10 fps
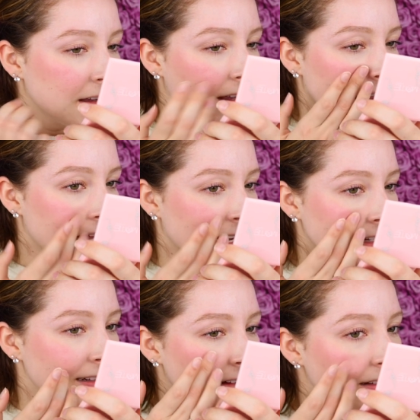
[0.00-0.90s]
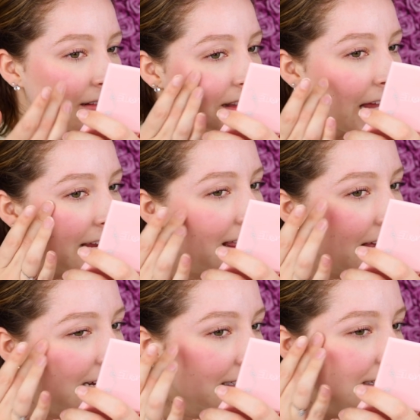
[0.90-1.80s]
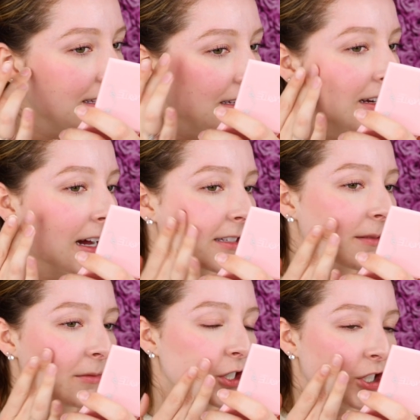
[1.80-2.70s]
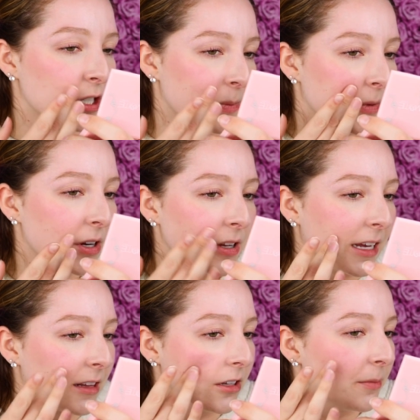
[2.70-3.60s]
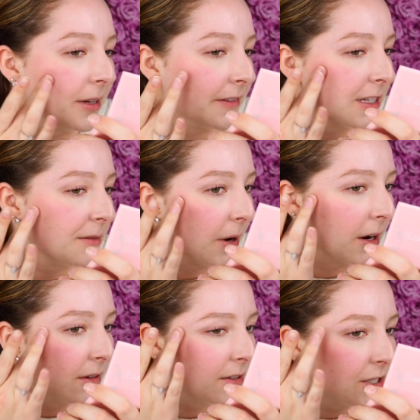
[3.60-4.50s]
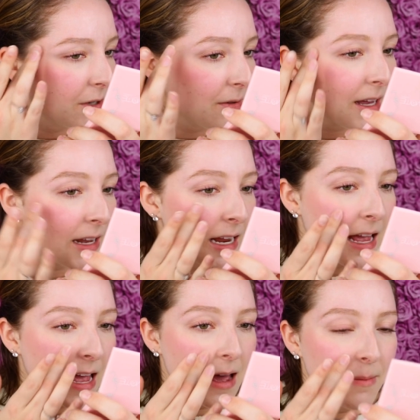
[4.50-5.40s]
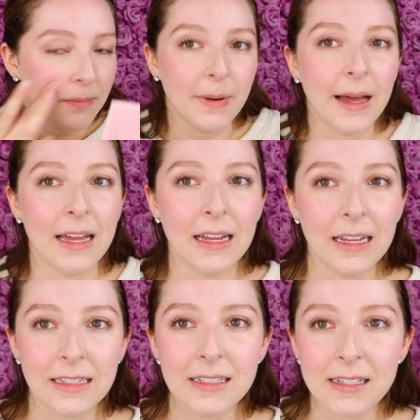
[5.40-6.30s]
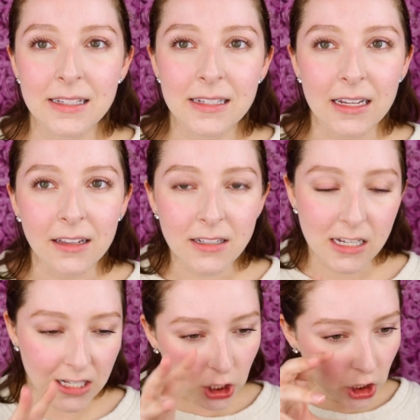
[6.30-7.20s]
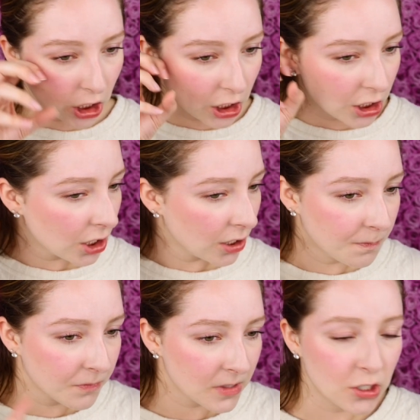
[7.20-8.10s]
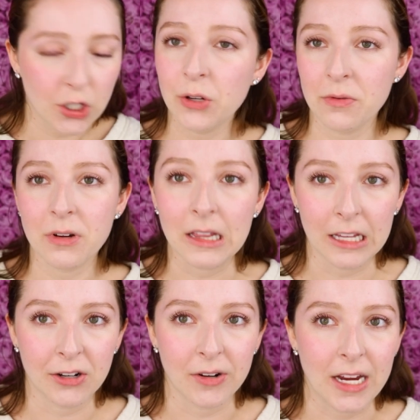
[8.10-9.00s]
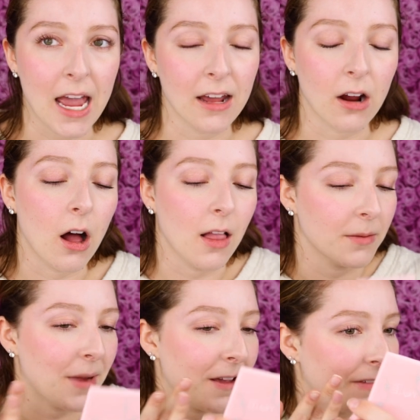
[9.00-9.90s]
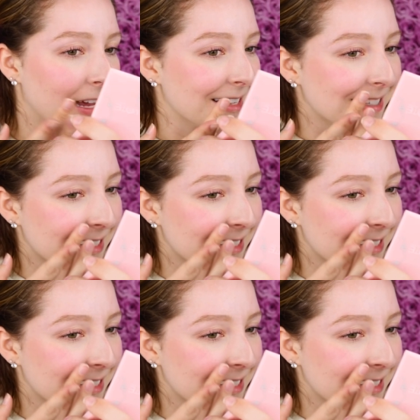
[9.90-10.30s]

And I like that it's got some shimmer, like a little bit of sparkle to it, but it still doesn't look too glittery at all on my face.